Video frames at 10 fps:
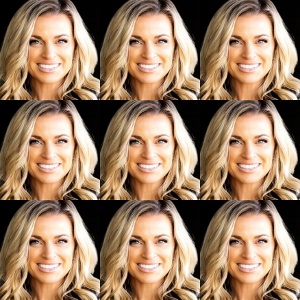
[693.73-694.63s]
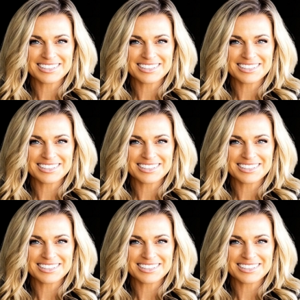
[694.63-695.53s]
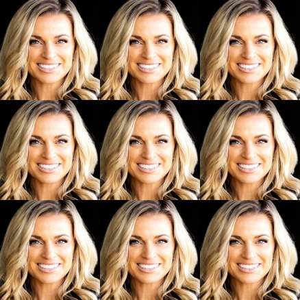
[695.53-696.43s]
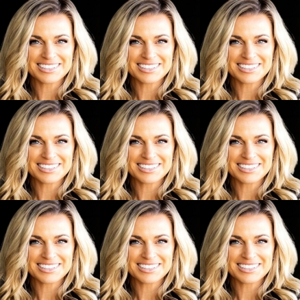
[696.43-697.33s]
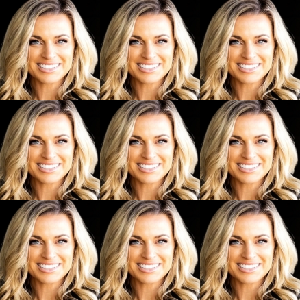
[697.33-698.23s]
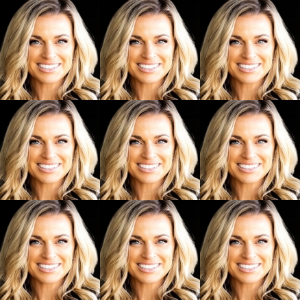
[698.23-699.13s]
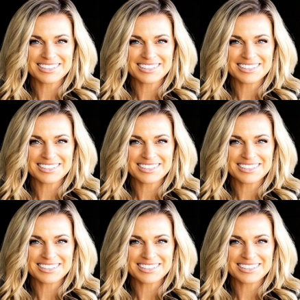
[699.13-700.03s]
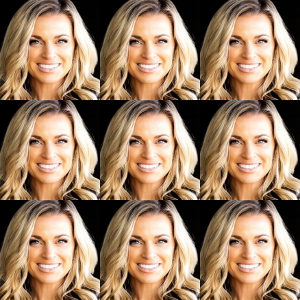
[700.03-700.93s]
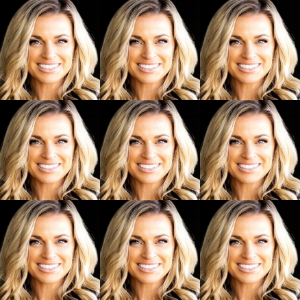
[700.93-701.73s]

[no speech]